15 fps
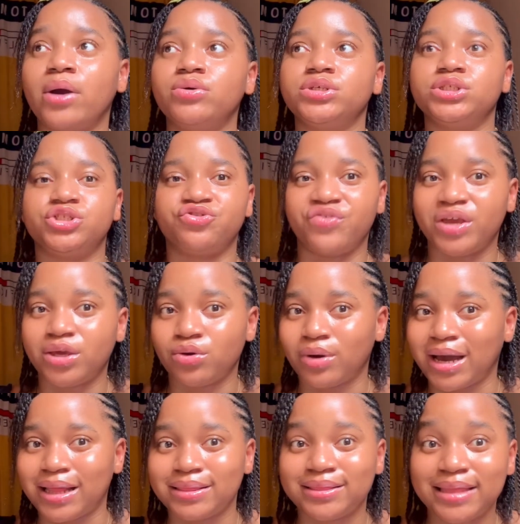healthy drink you
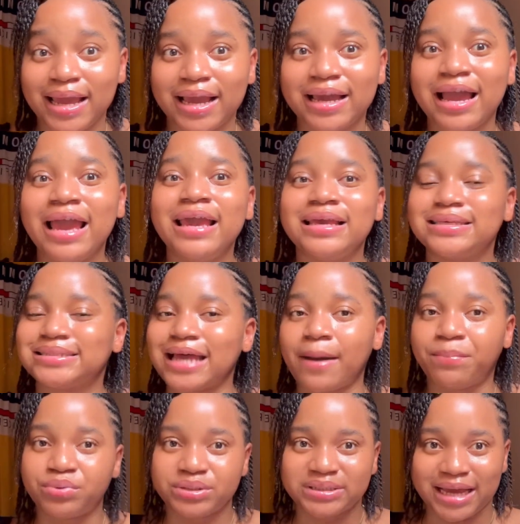can take is
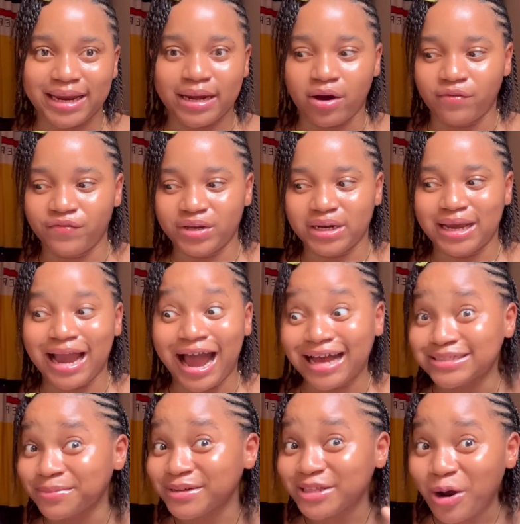apple cider vinegar.
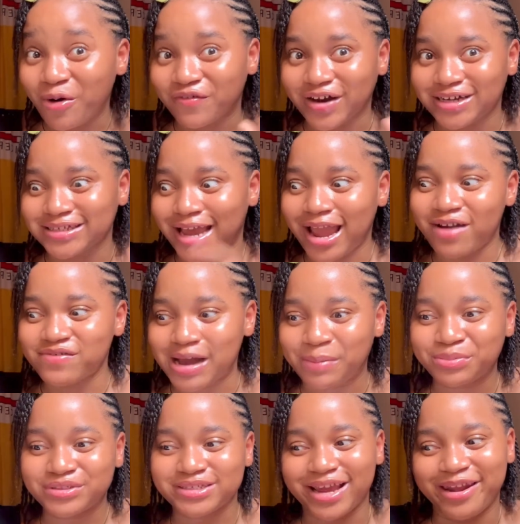As a matter of fact, I have
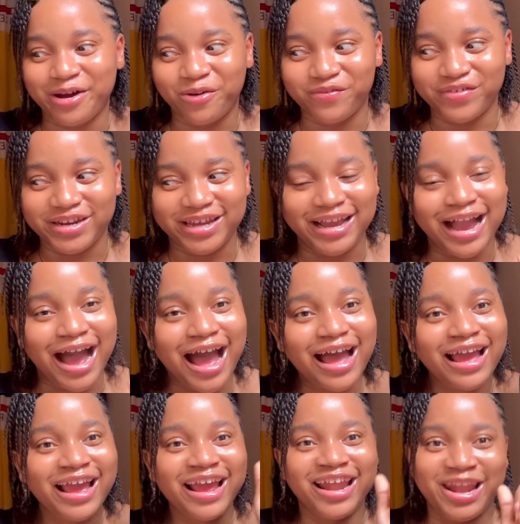apple cider vinegar.
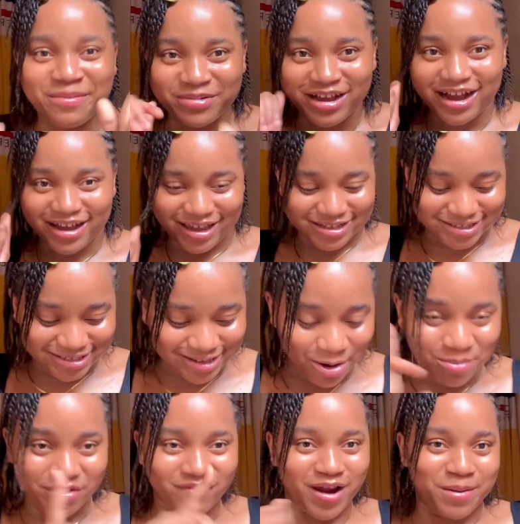Let me go and get it.
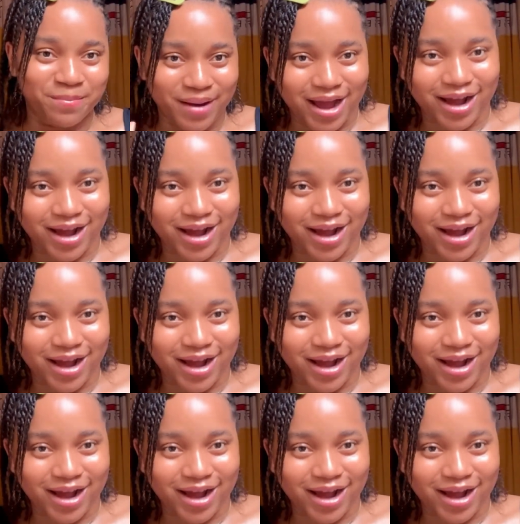I'll be right